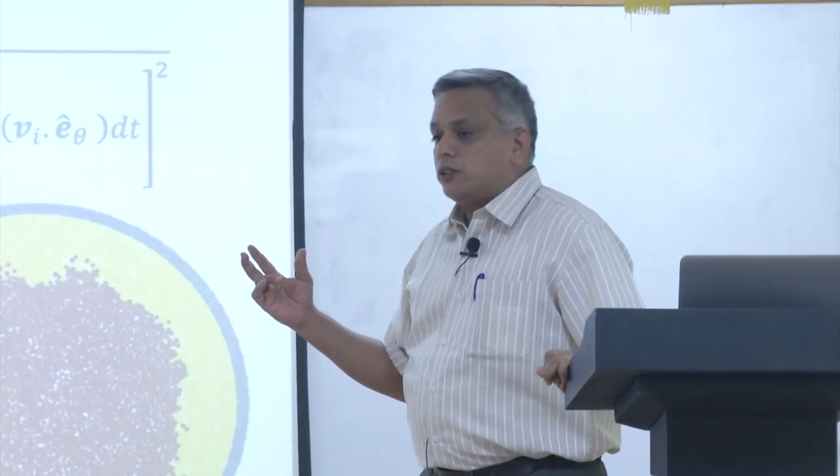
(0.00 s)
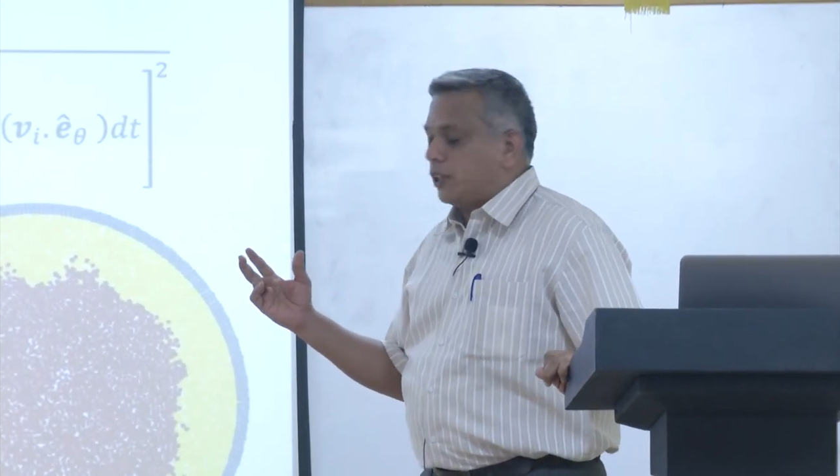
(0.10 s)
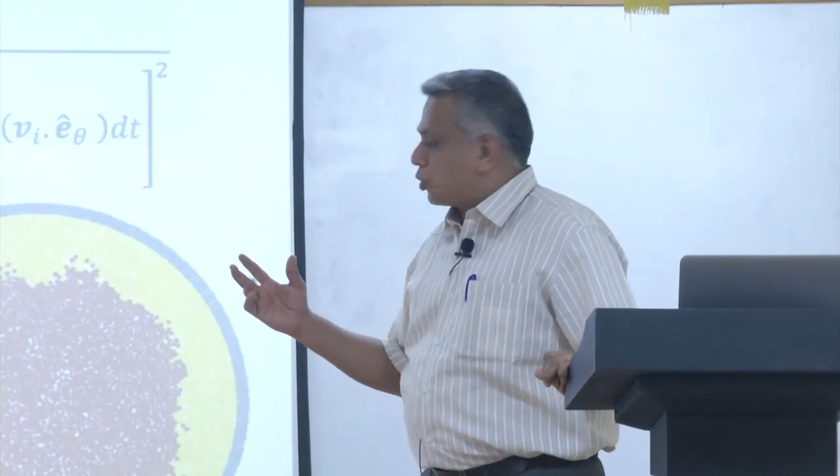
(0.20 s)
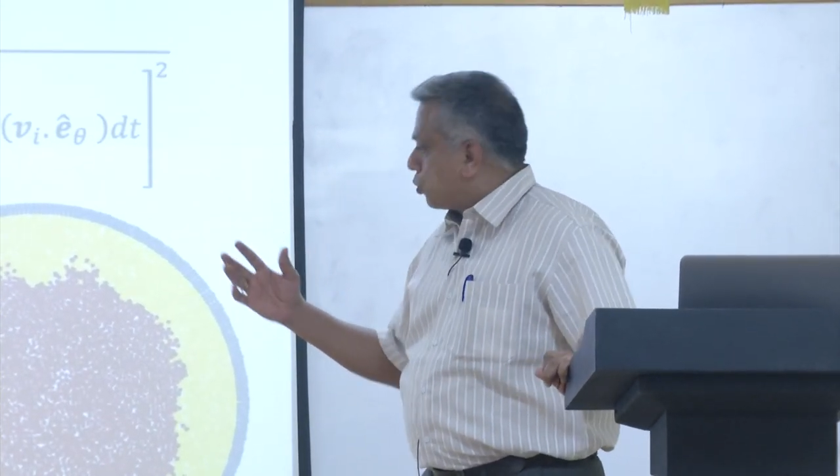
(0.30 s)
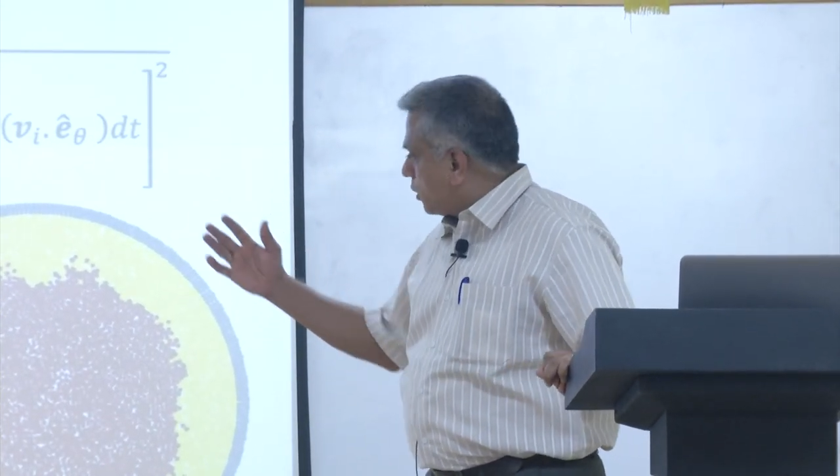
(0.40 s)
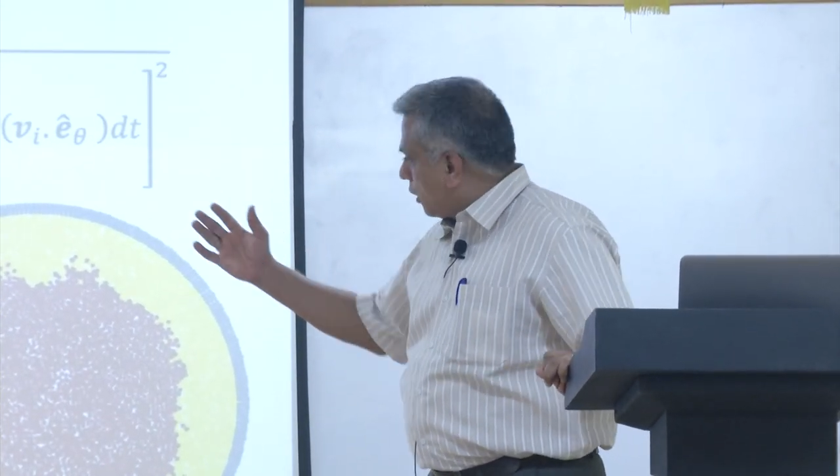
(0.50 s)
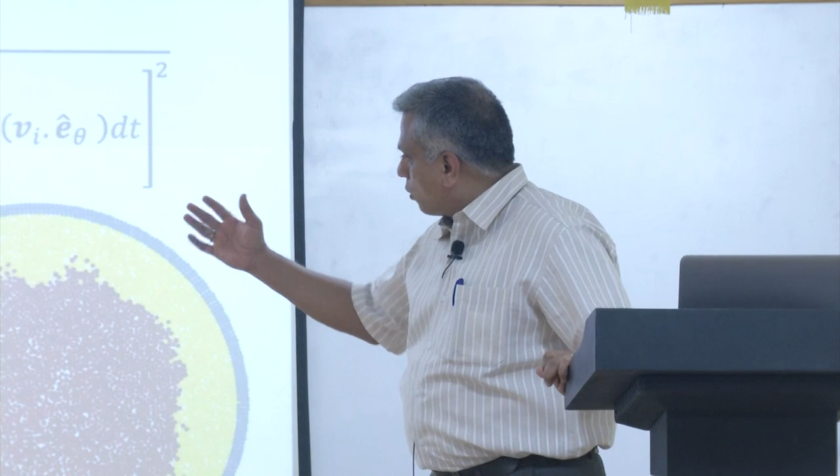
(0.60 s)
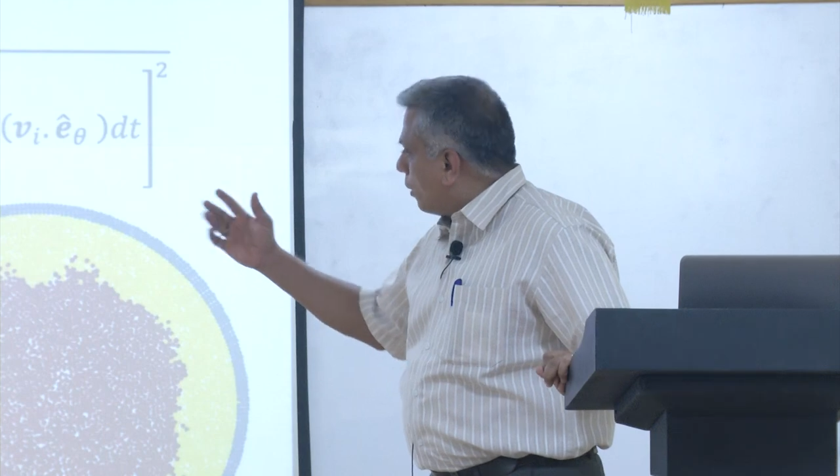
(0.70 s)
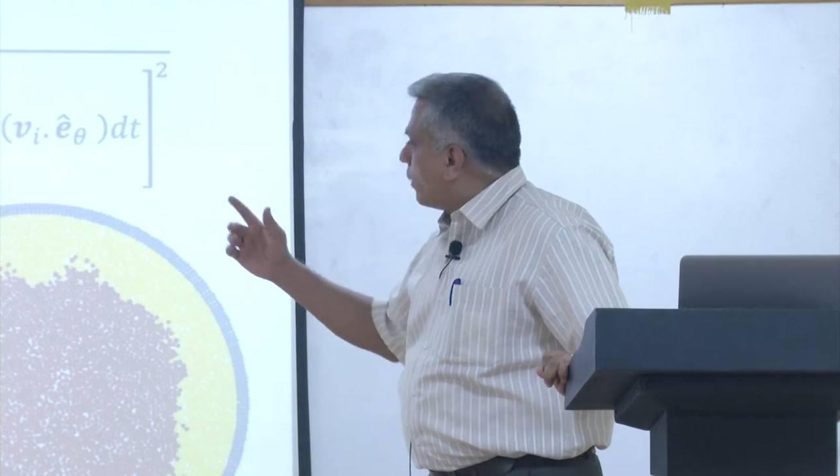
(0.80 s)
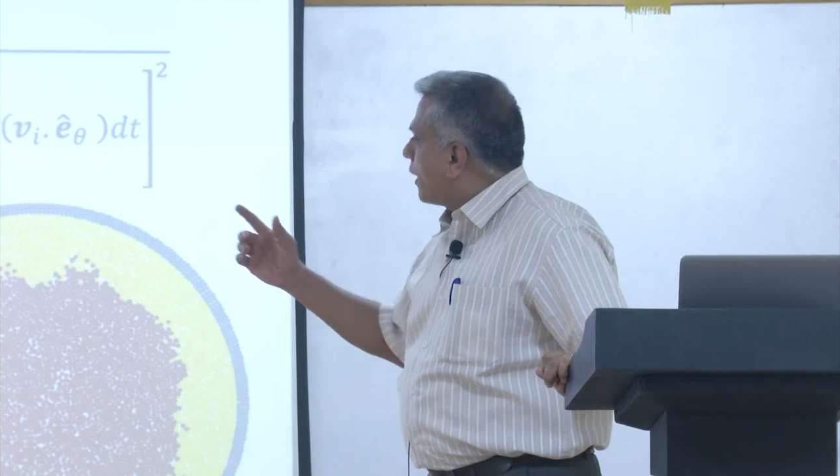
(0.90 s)
they chose. I
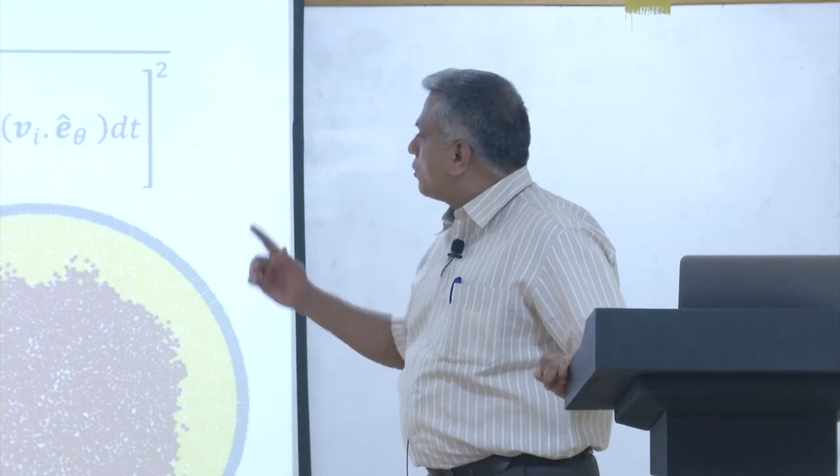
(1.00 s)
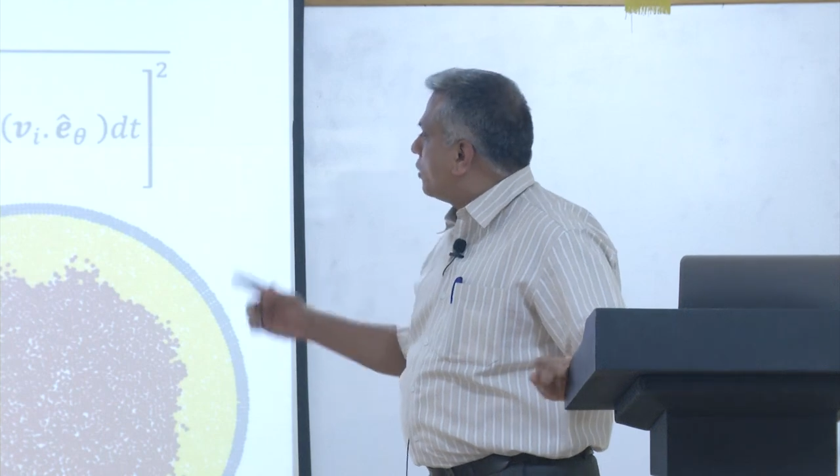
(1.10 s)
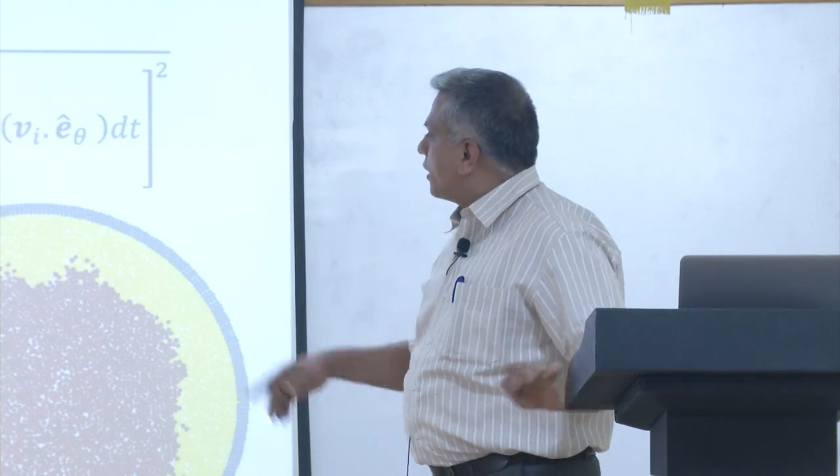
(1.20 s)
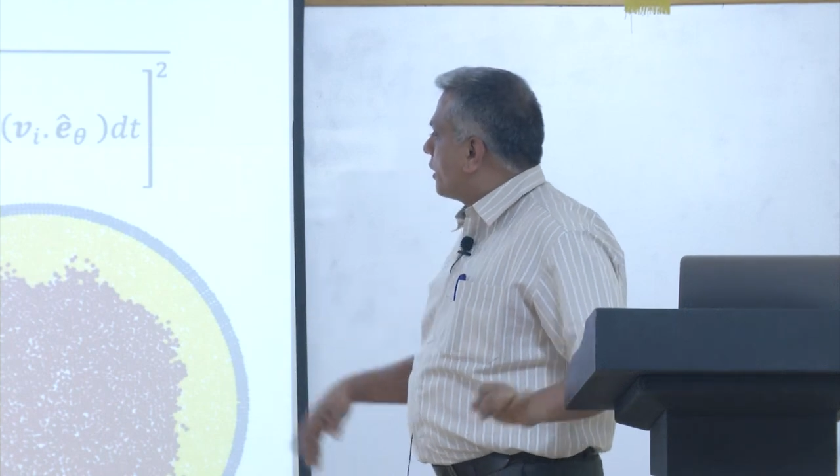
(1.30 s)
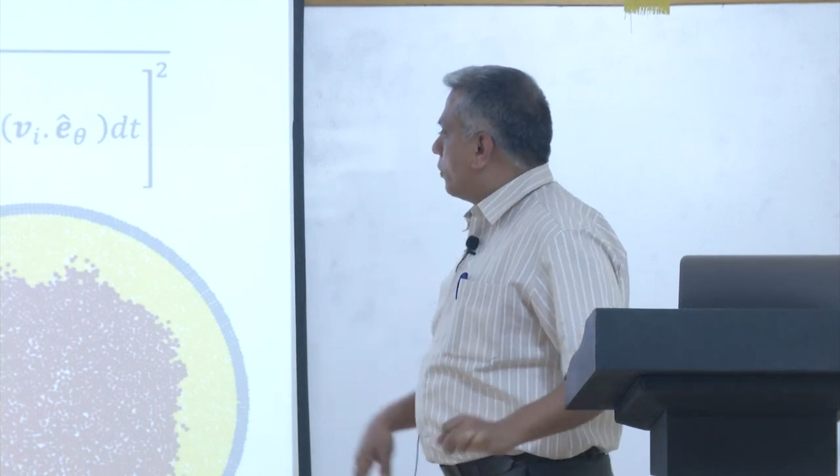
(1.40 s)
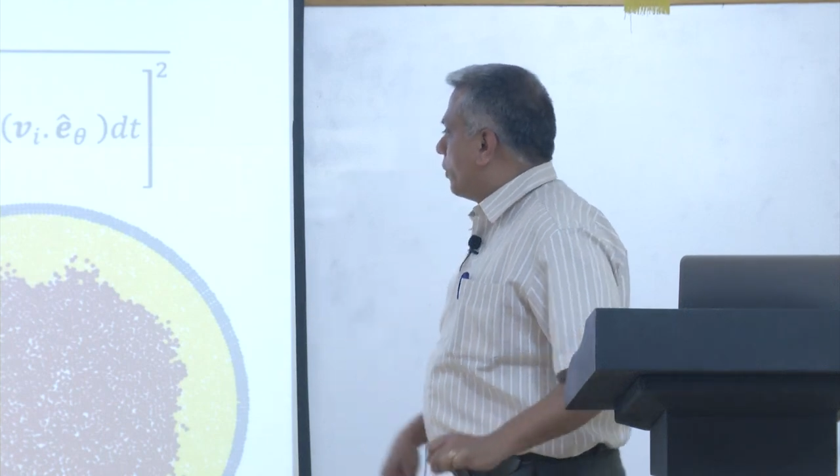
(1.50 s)
will come back to that in a